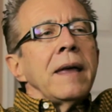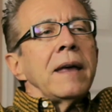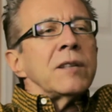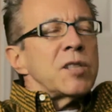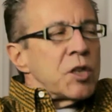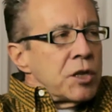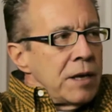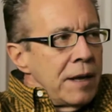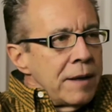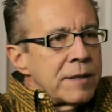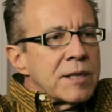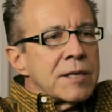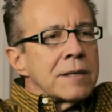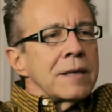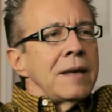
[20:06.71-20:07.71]

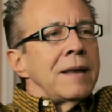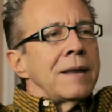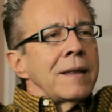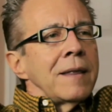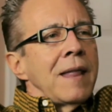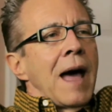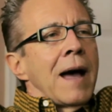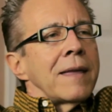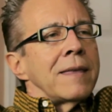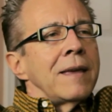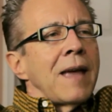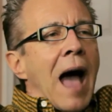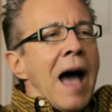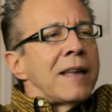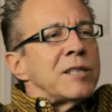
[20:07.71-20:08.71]
It's
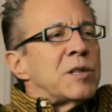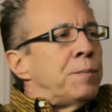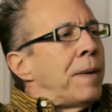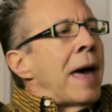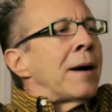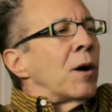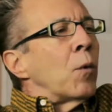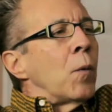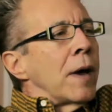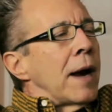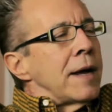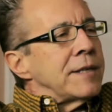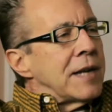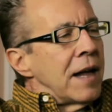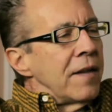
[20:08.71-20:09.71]
better when
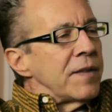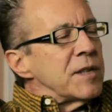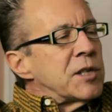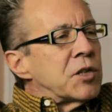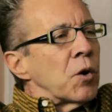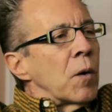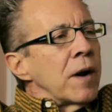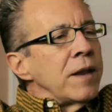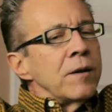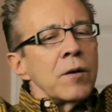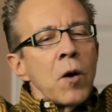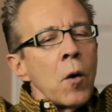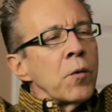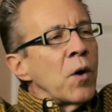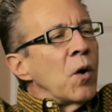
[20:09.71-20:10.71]
I tell this story and you
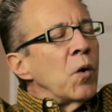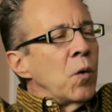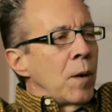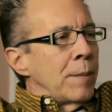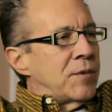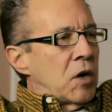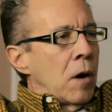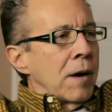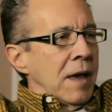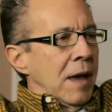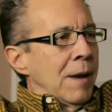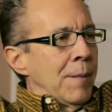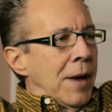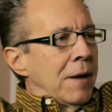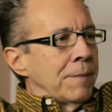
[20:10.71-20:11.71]
don't know who I'm
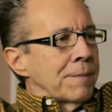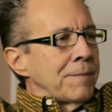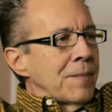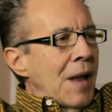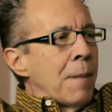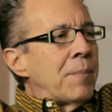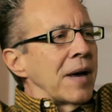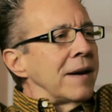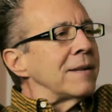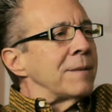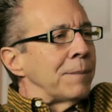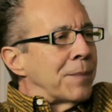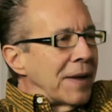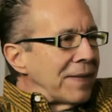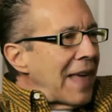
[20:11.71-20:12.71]
talking about. But
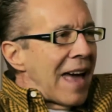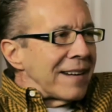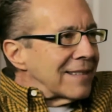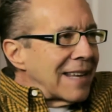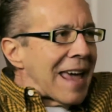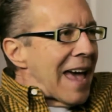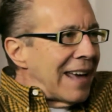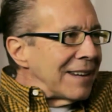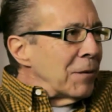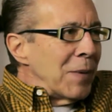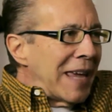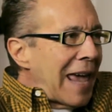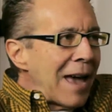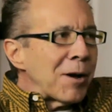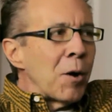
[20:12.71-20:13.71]
we
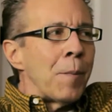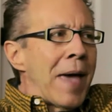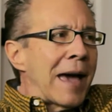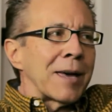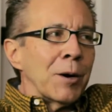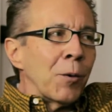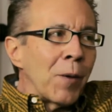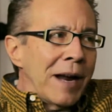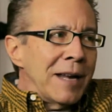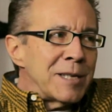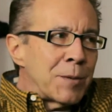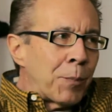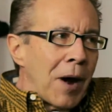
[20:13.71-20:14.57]
can't go back and erase